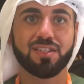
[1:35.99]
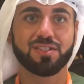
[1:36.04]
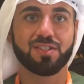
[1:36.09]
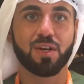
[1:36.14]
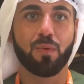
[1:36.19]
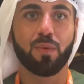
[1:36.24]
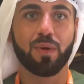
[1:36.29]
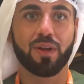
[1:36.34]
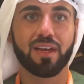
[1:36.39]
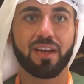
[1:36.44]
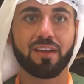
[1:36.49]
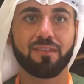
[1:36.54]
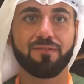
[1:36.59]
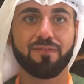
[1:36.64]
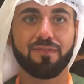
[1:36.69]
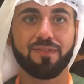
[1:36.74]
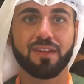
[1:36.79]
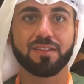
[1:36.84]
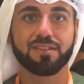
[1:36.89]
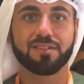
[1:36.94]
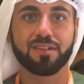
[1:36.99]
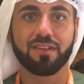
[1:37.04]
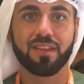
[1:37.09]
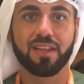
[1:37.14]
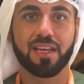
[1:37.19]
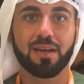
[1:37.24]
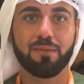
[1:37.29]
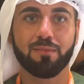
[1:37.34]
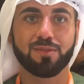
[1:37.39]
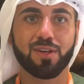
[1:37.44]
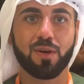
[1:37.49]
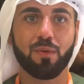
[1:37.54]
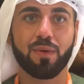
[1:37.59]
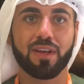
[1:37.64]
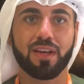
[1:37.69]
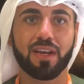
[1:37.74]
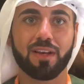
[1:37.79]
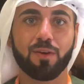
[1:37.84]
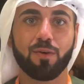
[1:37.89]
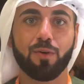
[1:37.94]
So we can filter them, so we
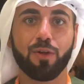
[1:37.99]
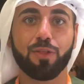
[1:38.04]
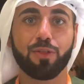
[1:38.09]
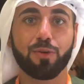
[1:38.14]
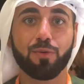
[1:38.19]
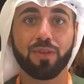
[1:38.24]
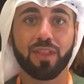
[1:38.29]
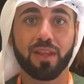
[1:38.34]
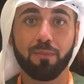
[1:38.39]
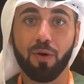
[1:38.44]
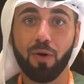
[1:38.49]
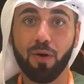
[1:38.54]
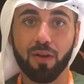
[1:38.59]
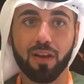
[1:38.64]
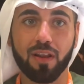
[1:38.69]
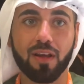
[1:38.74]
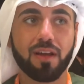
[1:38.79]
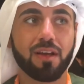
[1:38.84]
can go through them all.